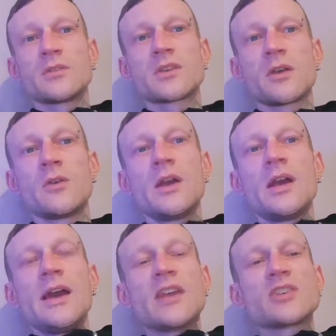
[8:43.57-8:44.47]
So
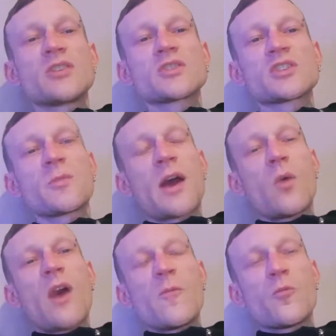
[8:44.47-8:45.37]
it's not just about
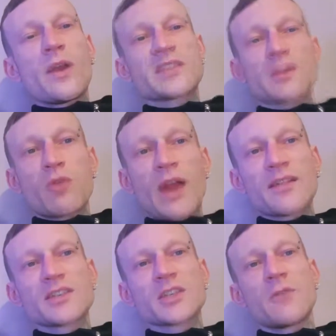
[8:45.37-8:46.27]
what I've put into
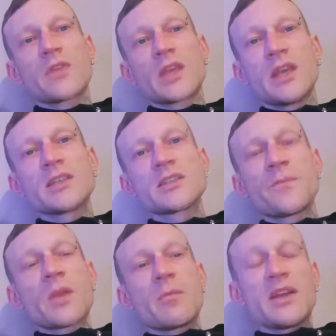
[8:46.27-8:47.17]
practice over the years,
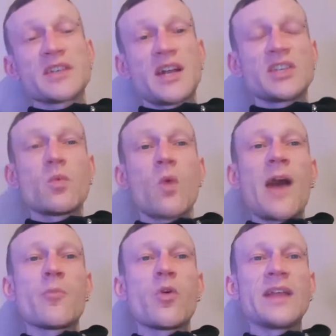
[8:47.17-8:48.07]
but it's actually what
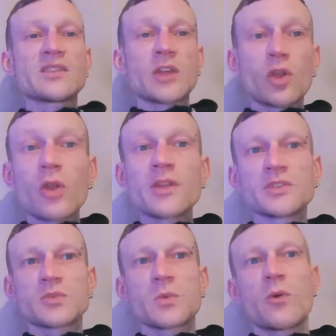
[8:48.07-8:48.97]
I put into knowledge
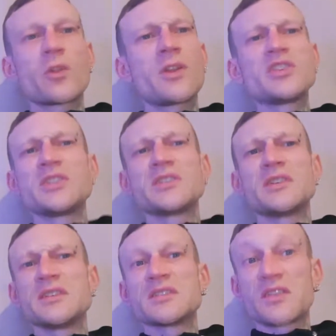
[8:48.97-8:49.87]
as well. Knowledge
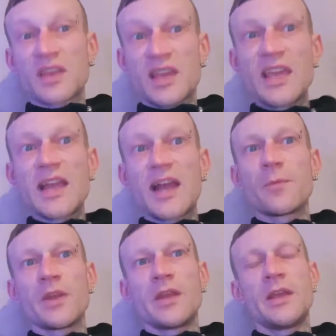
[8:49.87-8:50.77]
is the key
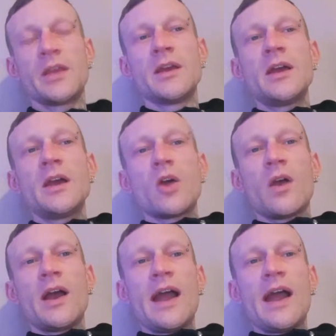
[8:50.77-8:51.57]
element here, all right?